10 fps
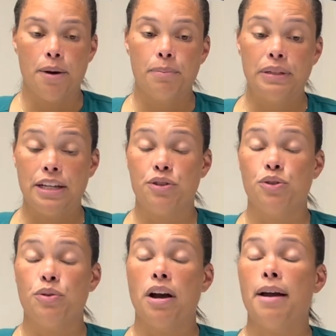Please
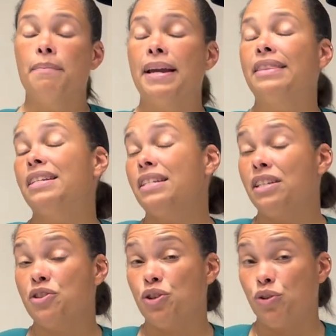do not make the
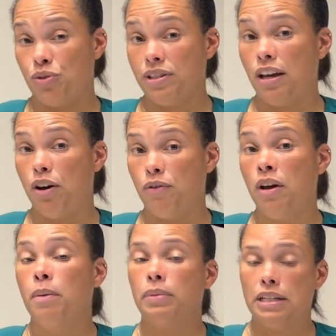decision yourself.
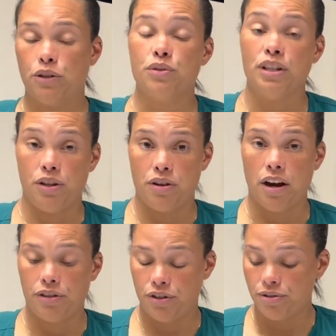Please go see your
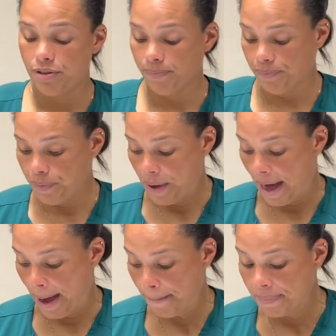doctors.
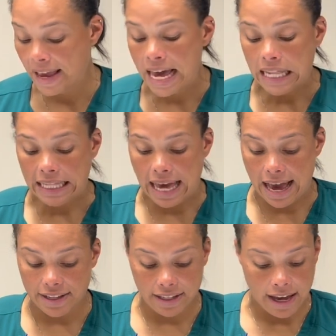Okay.
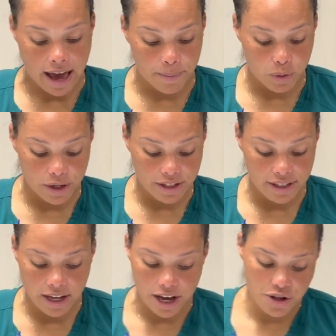Lastly, I'm going to
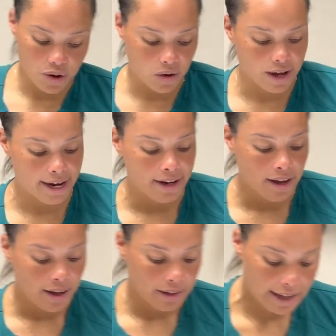touch on
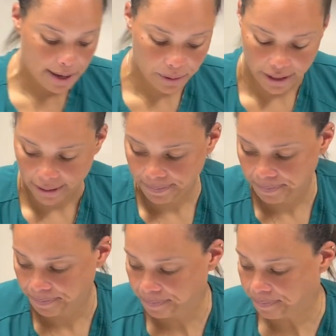labeling.
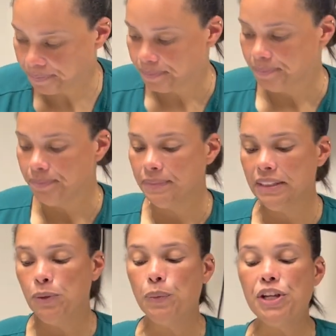
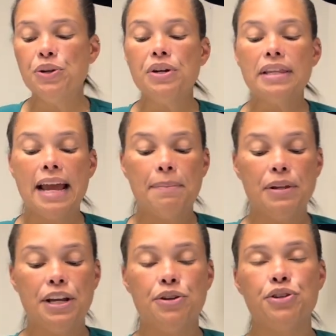When you are
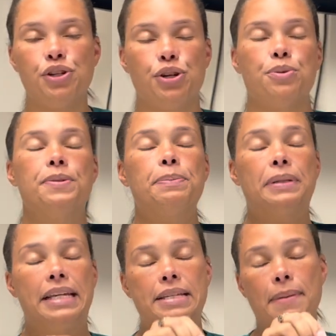labeling your tubes,
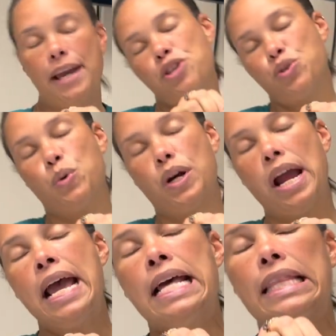please make sure
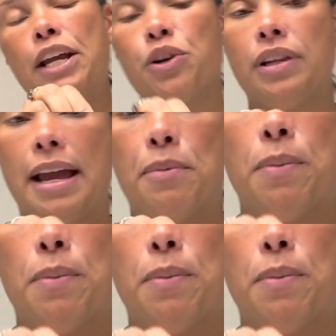that your label